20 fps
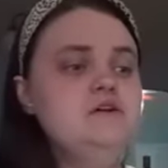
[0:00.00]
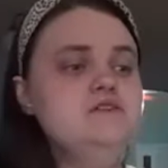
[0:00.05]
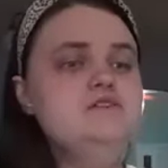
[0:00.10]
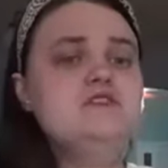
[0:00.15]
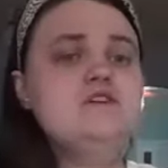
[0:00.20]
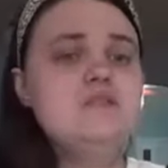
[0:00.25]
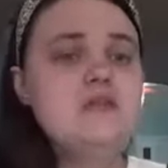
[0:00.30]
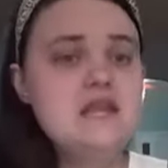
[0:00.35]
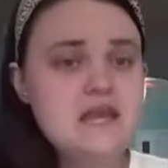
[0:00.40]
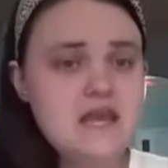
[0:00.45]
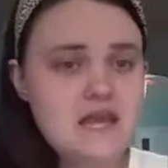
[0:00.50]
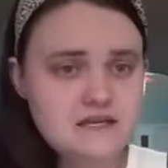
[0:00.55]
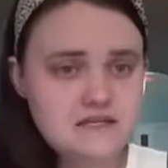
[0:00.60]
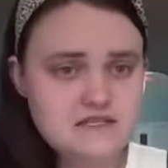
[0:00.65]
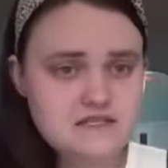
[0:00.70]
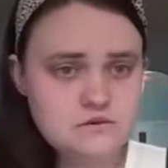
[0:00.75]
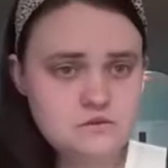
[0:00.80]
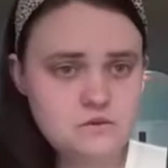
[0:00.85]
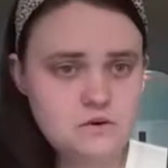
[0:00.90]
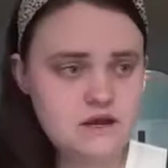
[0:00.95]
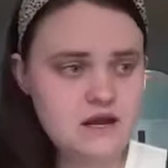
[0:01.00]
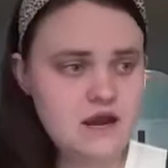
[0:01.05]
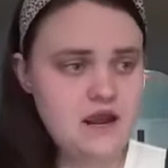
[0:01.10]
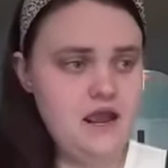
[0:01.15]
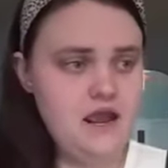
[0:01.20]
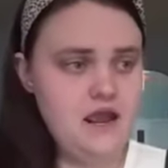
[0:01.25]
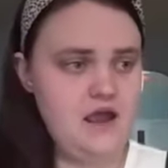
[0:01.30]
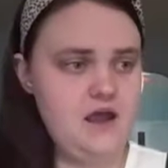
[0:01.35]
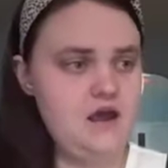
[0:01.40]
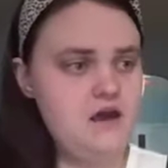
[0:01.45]
So the next one
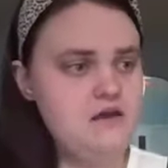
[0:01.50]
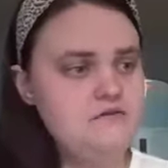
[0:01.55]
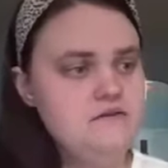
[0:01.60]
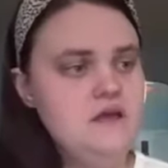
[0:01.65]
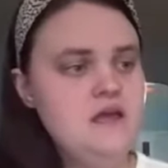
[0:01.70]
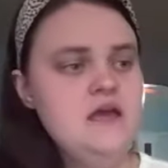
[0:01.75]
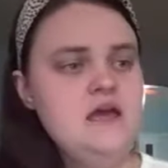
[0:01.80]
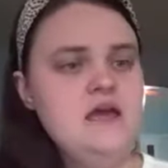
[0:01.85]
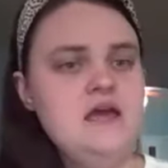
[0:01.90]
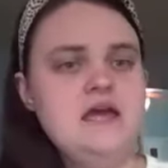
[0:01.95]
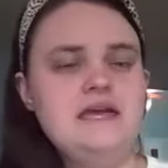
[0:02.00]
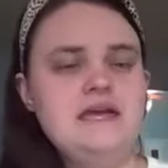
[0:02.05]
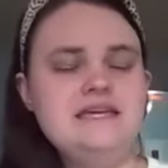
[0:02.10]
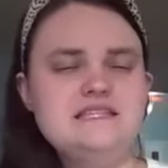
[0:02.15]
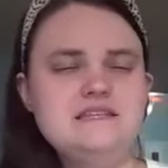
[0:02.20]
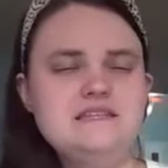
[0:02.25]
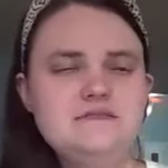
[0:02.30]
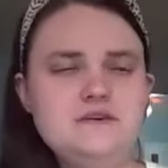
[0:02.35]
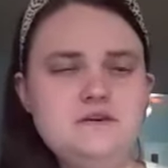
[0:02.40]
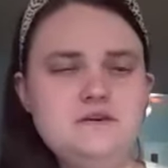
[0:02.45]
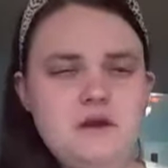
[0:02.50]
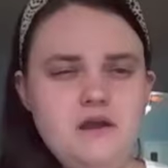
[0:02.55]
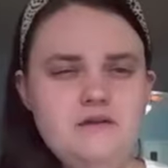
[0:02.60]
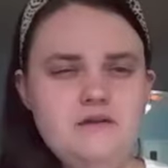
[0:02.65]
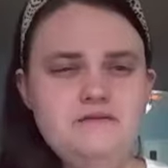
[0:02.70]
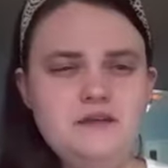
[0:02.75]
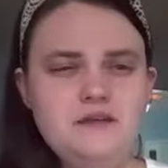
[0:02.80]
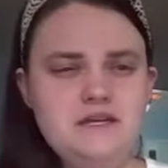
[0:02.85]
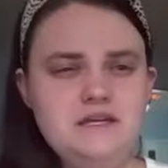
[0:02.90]
I have is if you have